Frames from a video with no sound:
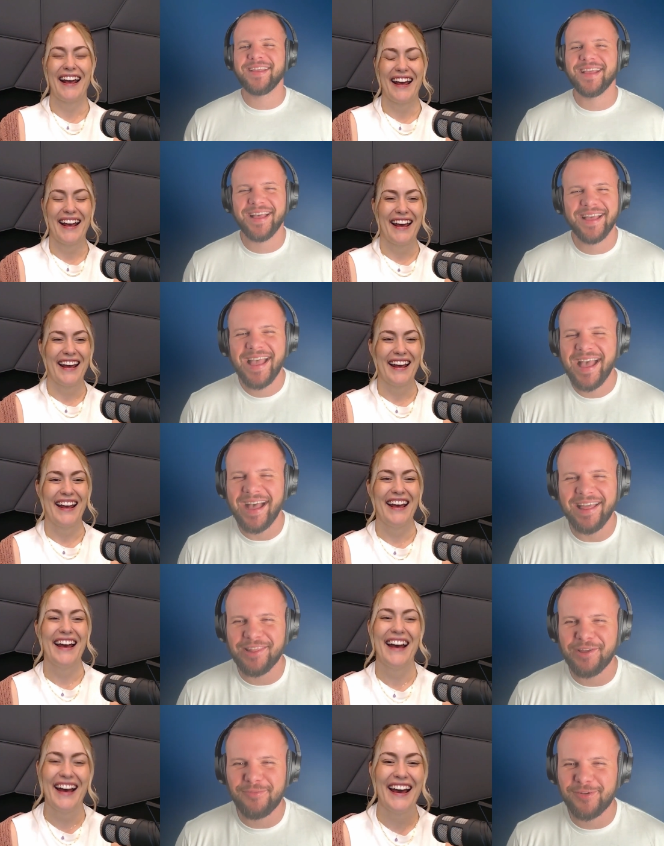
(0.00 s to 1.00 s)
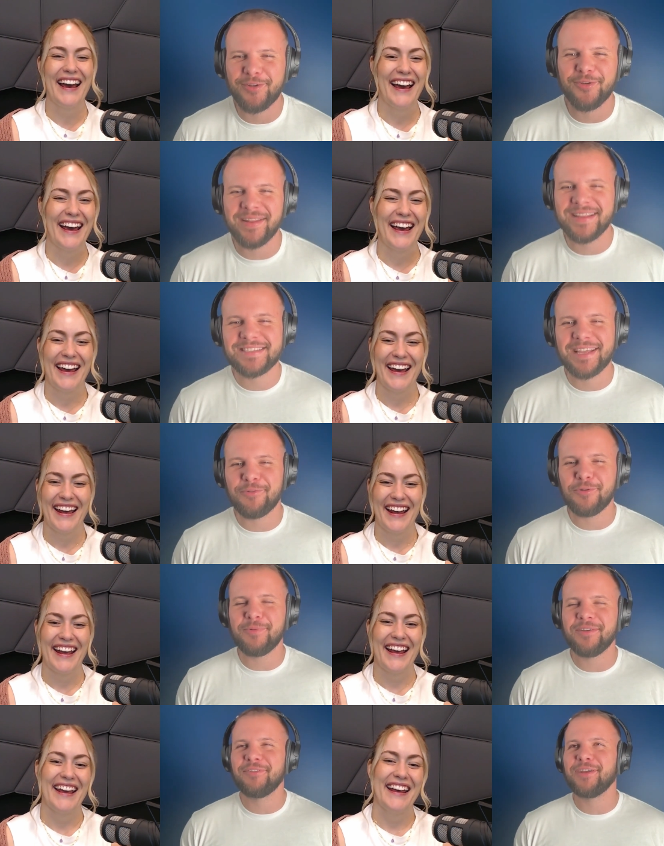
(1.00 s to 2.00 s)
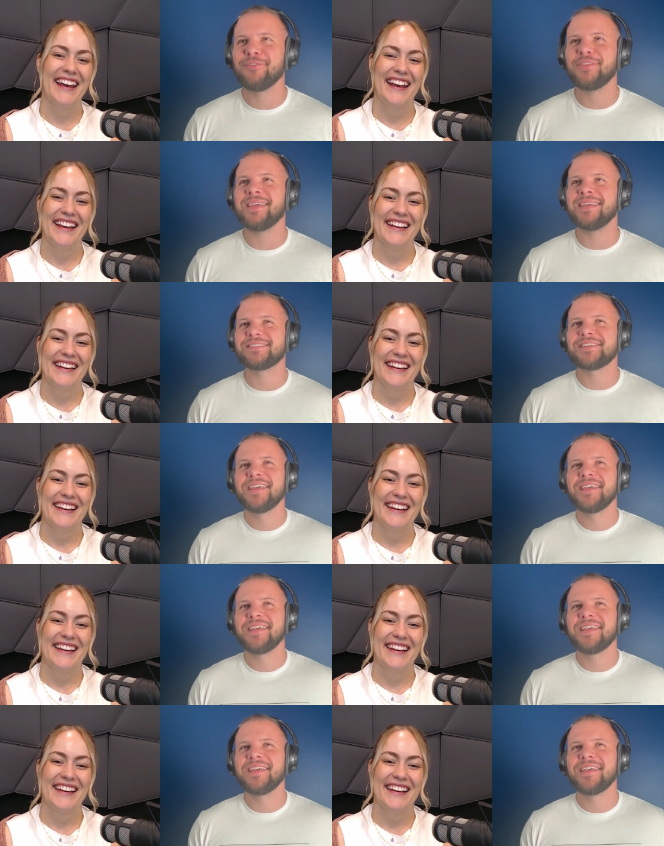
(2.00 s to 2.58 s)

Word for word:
Speaker 1: Yeah, I love recruiting. It's like one of my favorite things.